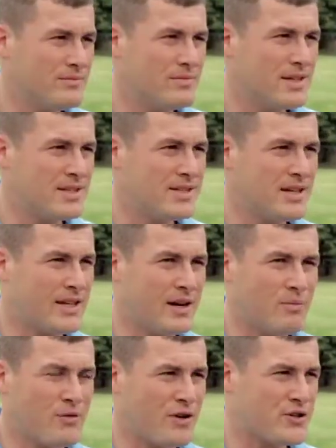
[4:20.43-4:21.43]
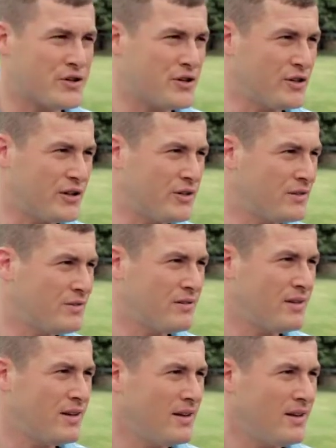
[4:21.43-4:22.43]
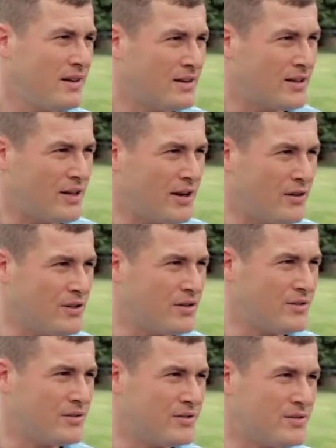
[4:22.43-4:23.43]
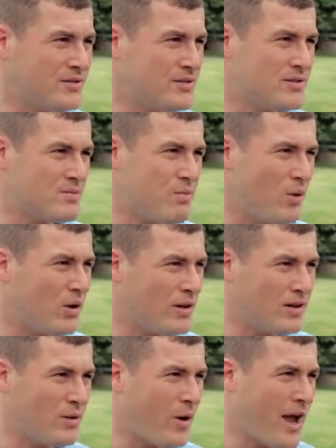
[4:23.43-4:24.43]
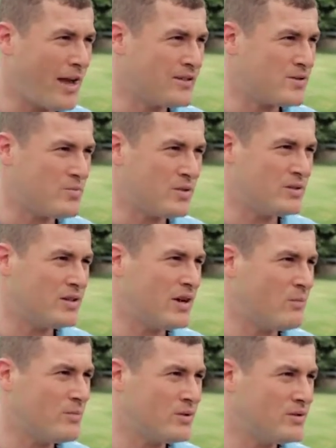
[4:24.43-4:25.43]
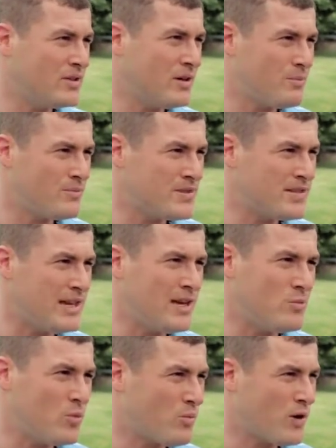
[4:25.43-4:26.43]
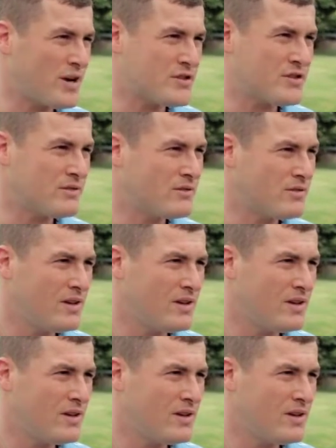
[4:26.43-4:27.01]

It's like a pressure cooker. You just boiling away, just building up steam and pressure.